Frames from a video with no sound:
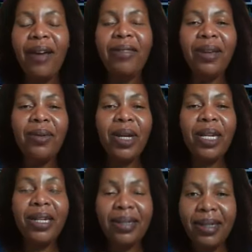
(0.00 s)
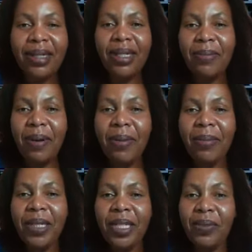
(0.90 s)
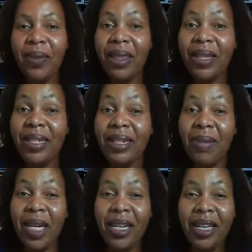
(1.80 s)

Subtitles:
I think what they did, they probably did what they did many